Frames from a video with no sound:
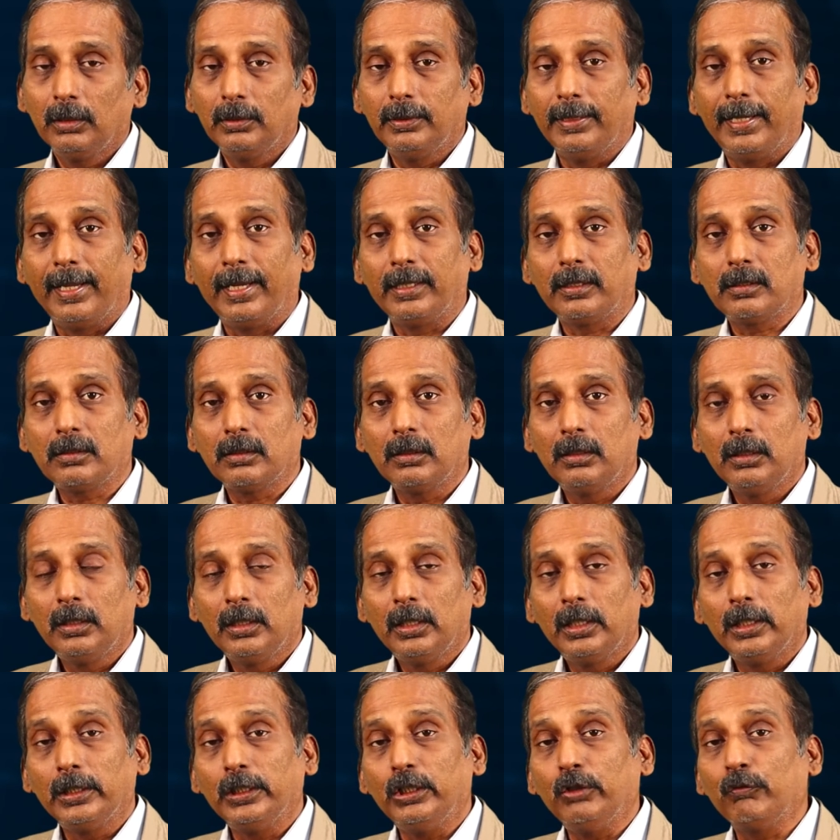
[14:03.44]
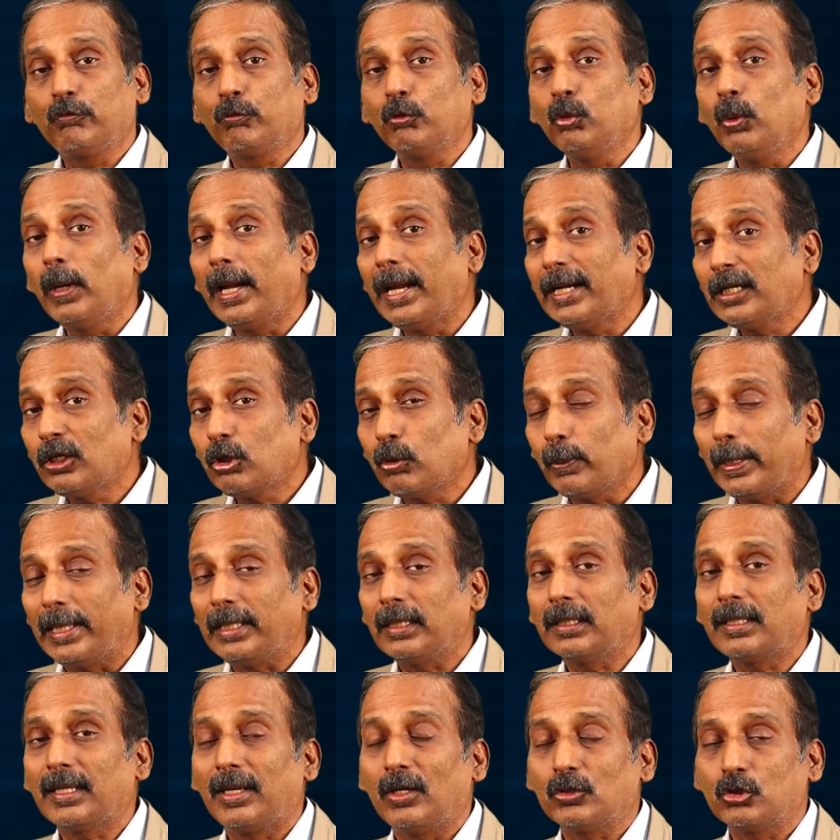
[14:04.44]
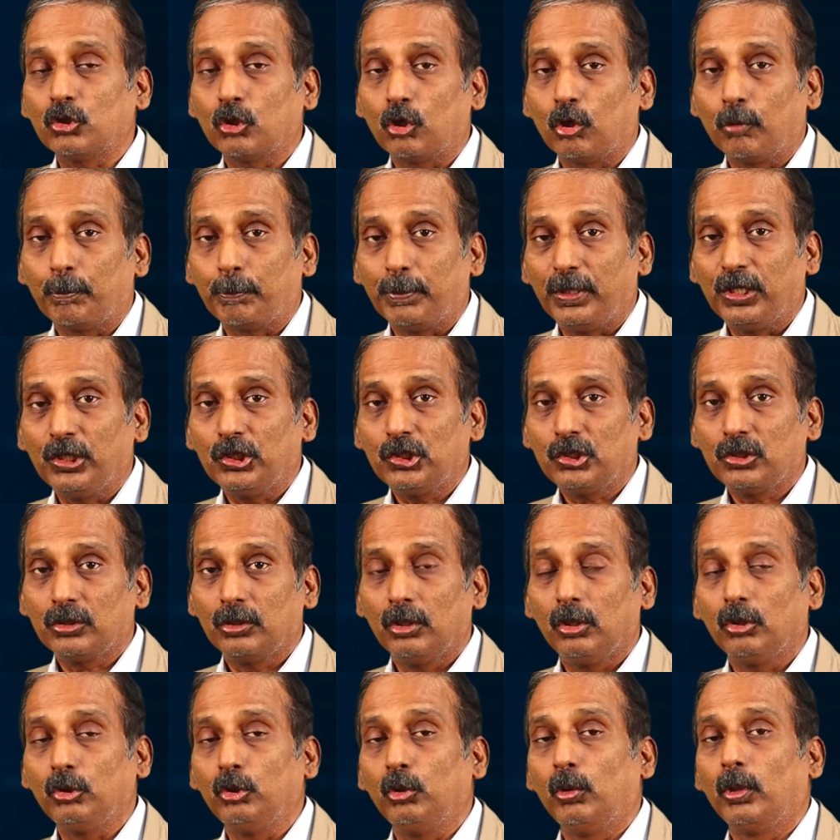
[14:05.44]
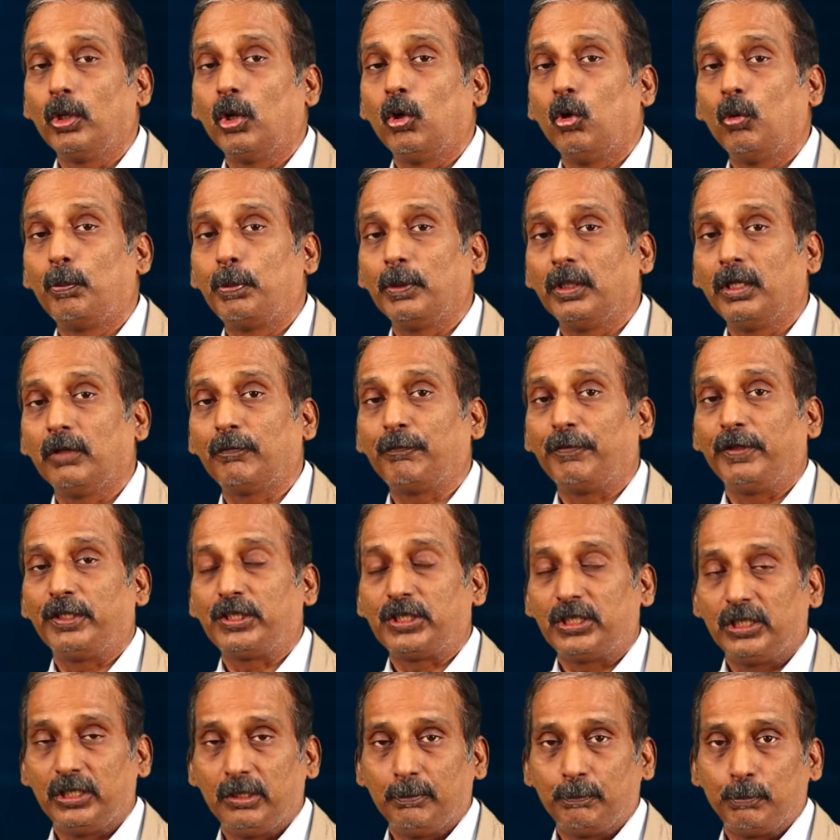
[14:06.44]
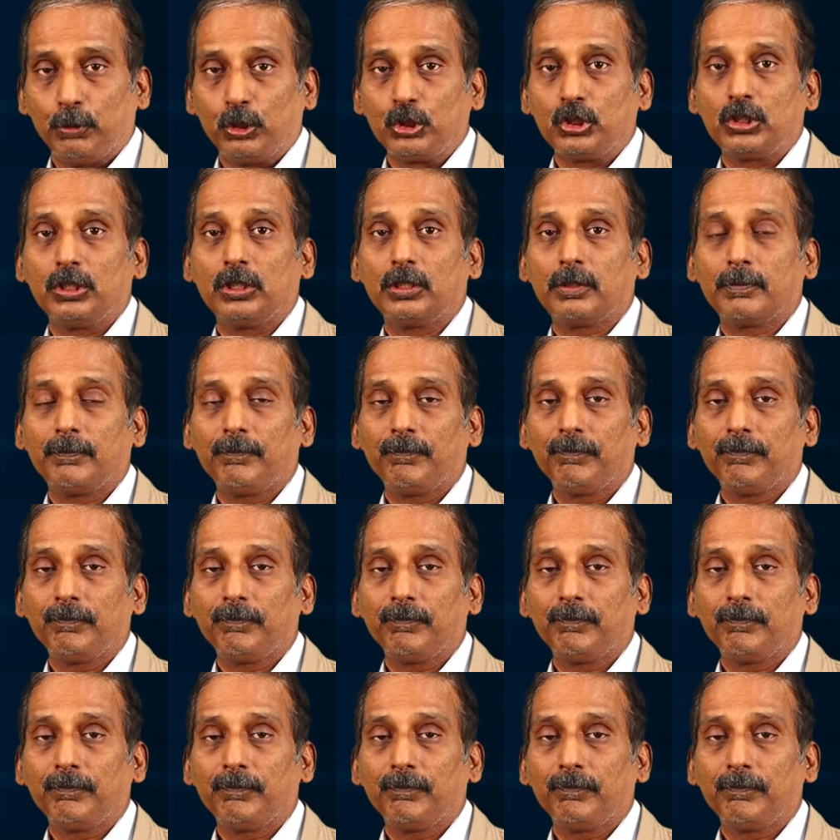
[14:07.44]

that if you had 12,000 rupees, you would have opened a fixed deposit.